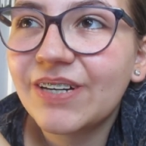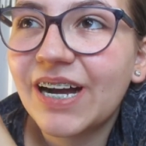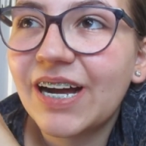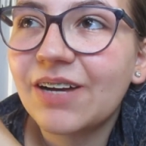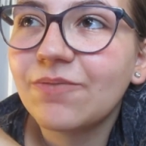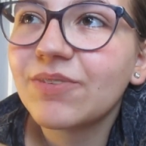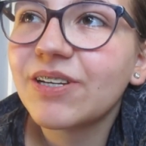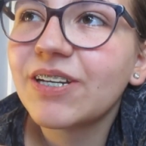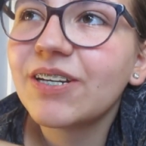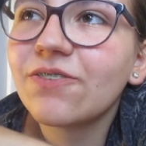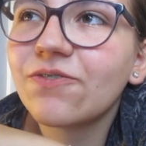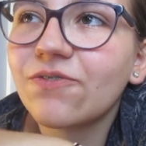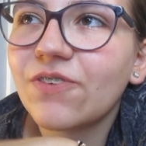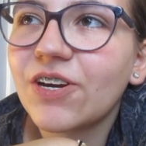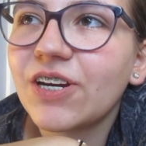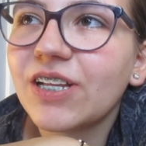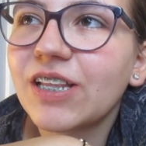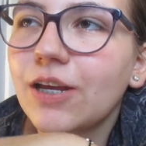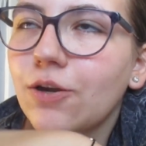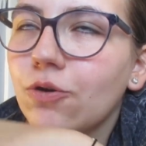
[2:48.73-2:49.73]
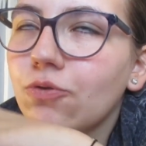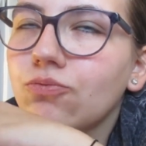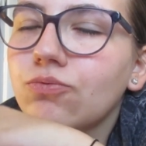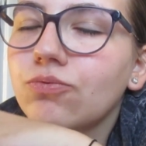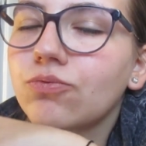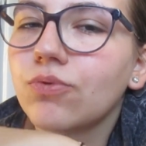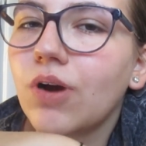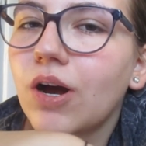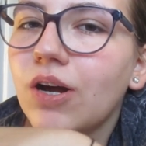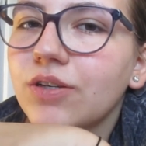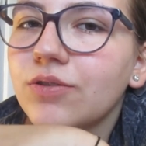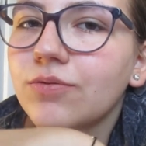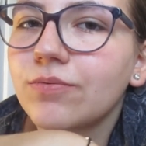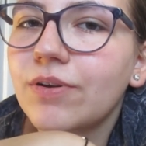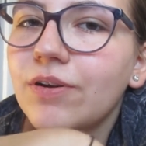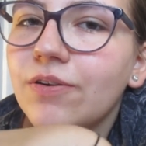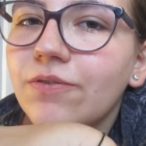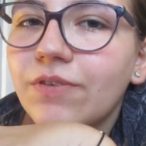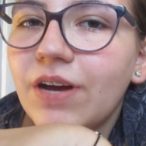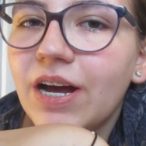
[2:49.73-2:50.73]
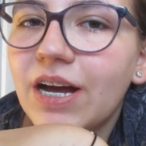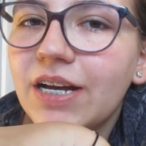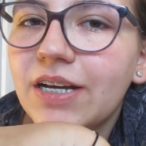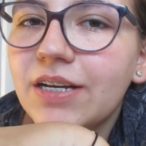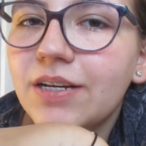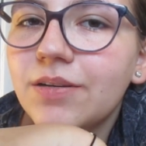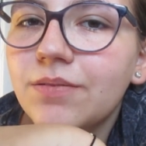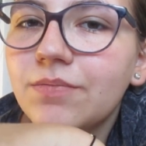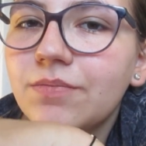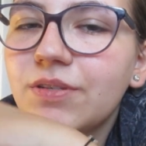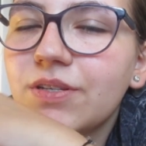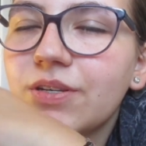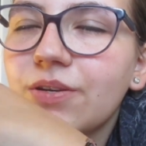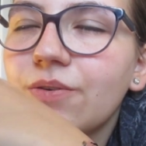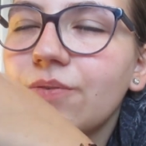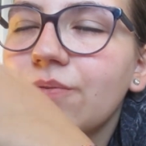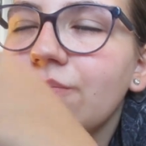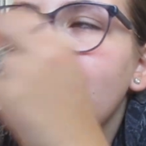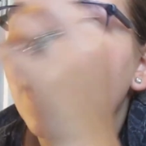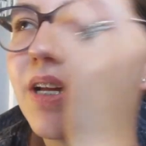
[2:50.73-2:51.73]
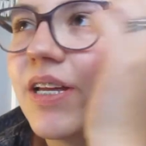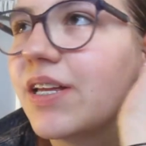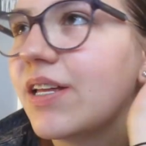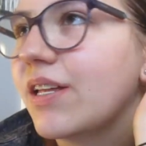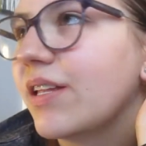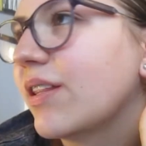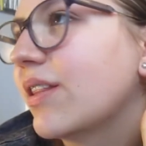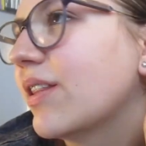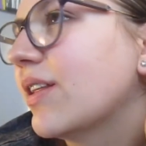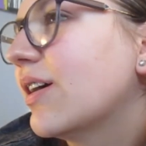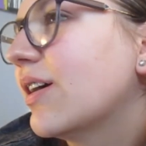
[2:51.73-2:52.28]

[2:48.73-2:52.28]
I'm getting very like Roswell vibes with